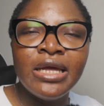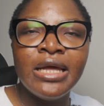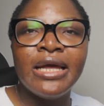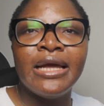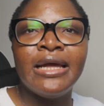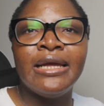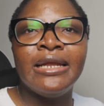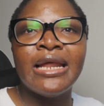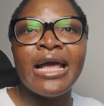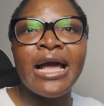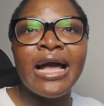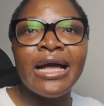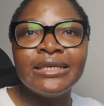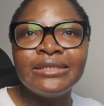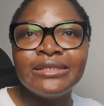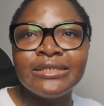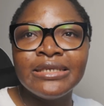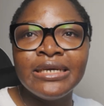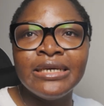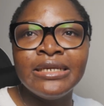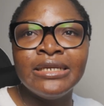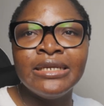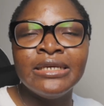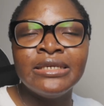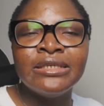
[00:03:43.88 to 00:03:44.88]
and
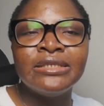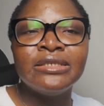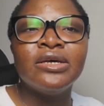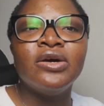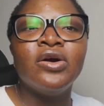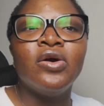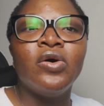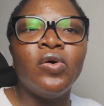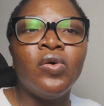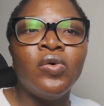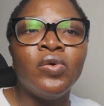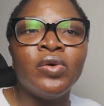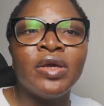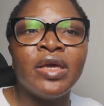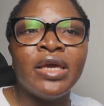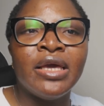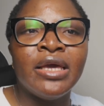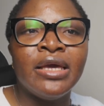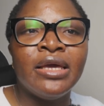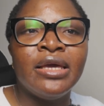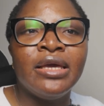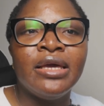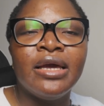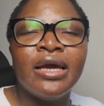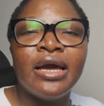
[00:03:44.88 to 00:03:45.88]
asking it,
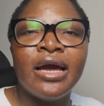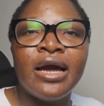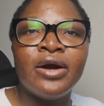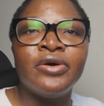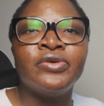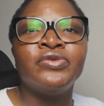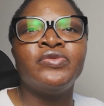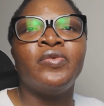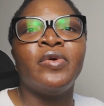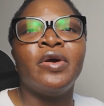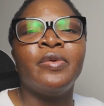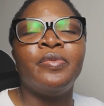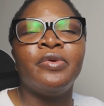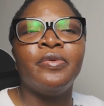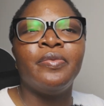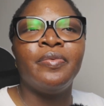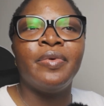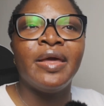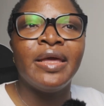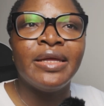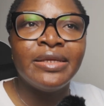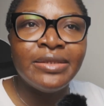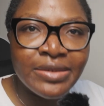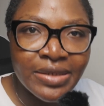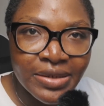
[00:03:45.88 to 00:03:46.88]
okay, how do I
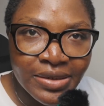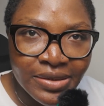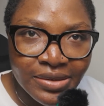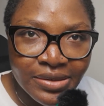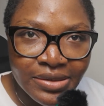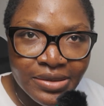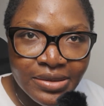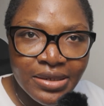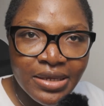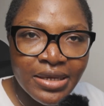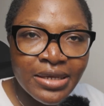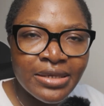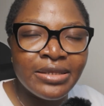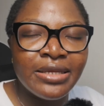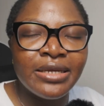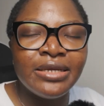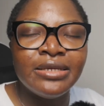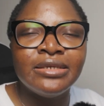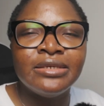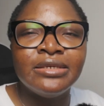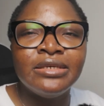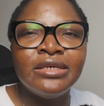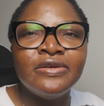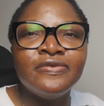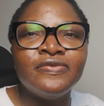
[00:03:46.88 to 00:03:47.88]
prepare this? And then
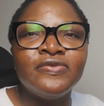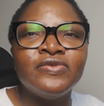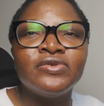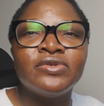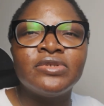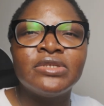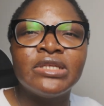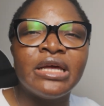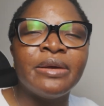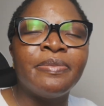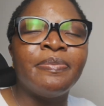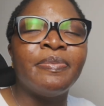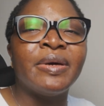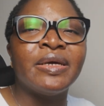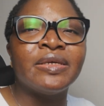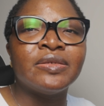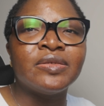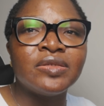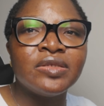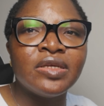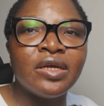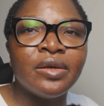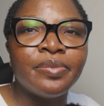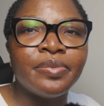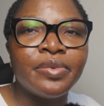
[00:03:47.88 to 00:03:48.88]
it gives you step by
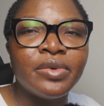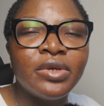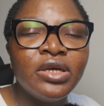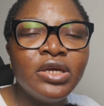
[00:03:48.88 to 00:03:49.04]
step.